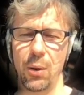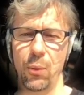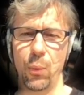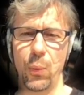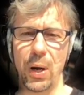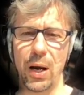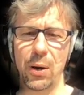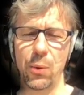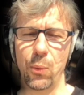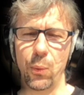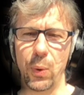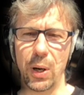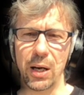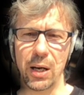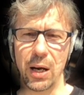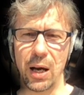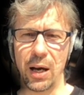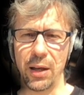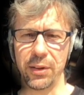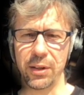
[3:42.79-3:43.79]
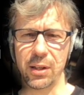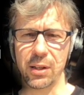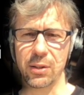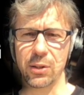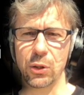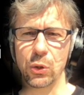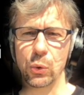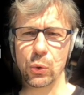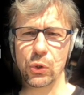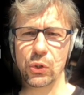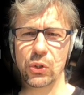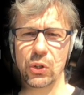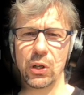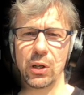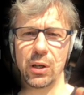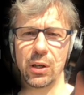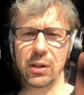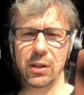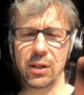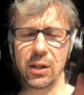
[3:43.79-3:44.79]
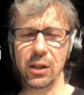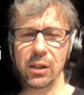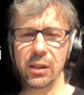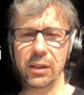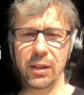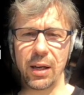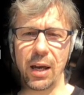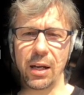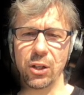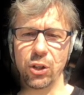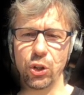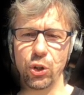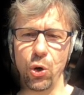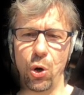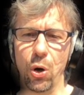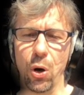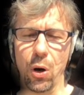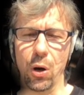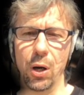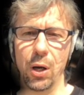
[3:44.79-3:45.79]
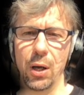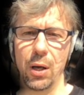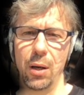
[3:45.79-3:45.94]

while others use tilt and yaw.